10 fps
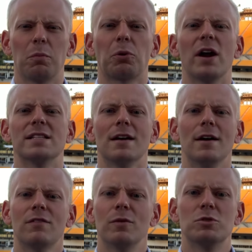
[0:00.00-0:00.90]
praise
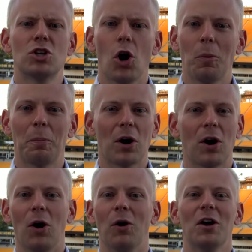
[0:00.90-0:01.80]
from Joe
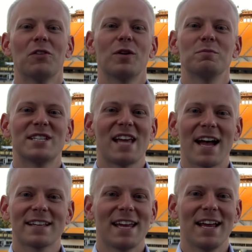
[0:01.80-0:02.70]
Burrow, from
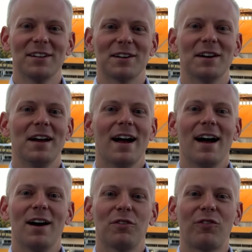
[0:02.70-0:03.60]
Zach Taylor,
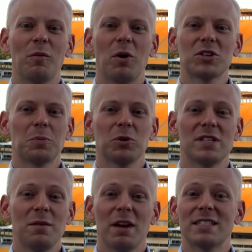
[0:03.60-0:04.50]
from multiple
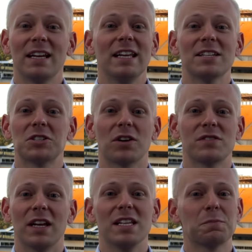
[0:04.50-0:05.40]
teammates, and he deserves
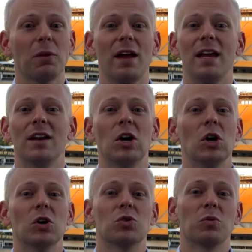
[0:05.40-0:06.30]
it. He's played
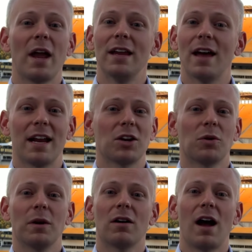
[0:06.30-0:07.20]
great, had a
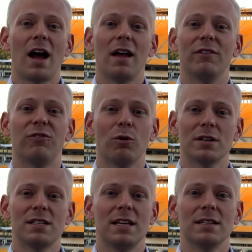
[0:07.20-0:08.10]
career-high
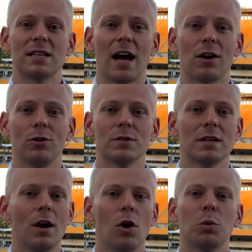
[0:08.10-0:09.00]
14 tackles,
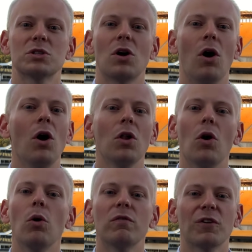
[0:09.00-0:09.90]
was all
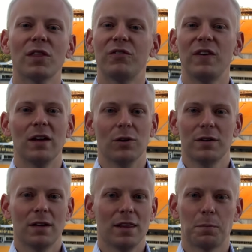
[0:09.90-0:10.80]
over the field.
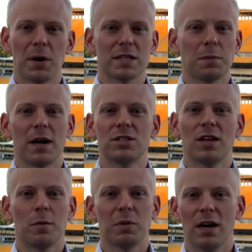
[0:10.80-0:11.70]
In the press box, you
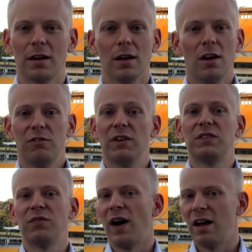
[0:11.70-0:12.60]
kept hearing,
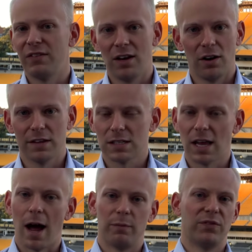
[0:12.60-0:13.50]
55 in on the
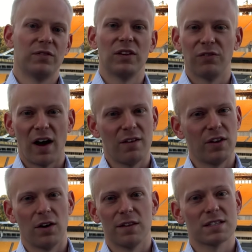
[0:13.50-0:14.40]
stop, 55
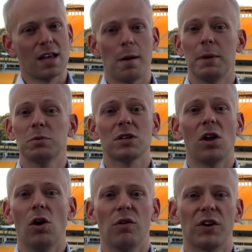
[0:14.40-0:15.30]
in on the stop. He was
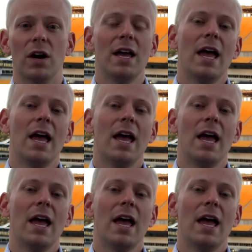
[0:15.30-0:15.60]
all over,